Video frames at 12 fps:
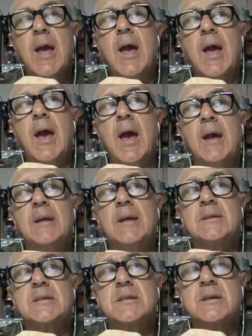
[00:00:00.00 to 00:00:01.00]

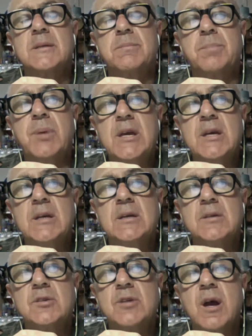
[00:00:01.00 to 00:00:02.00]
And peak
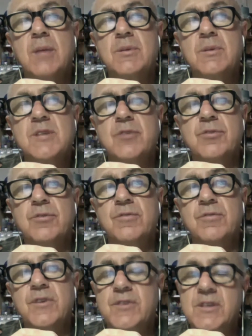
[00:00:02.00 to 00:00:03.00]
time is
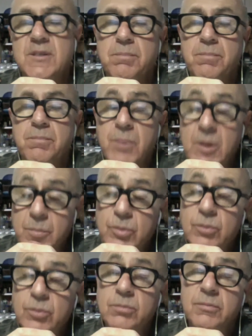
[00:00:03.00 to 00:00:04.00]
150
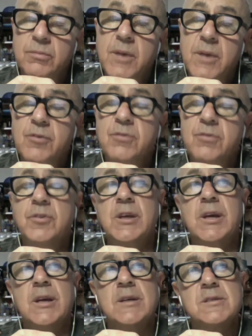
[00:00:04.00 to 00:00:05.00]
people, 150
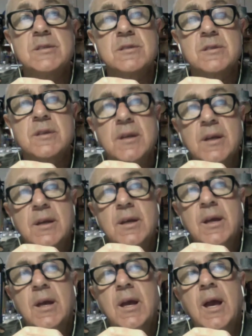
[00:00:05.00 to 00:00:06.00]
guests,
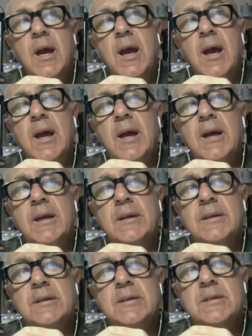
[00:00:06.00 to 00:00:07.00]

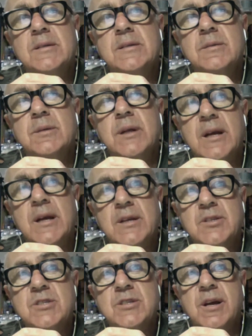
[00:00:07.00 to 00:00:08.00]
and large
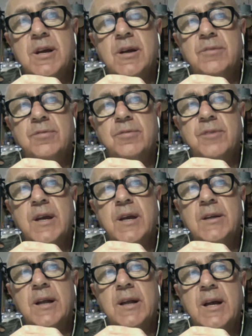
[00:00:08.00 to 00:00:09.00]
staff, and
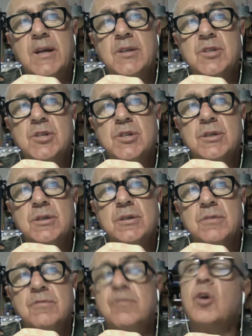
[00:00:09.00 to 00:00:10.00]
a large
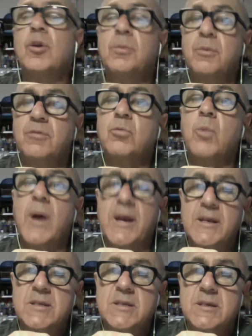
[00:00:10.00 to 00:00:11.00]
volume of
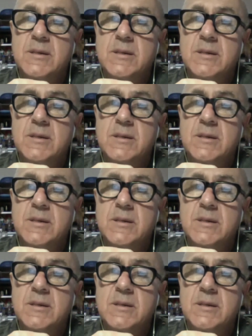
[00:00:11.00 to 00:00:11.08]
waste.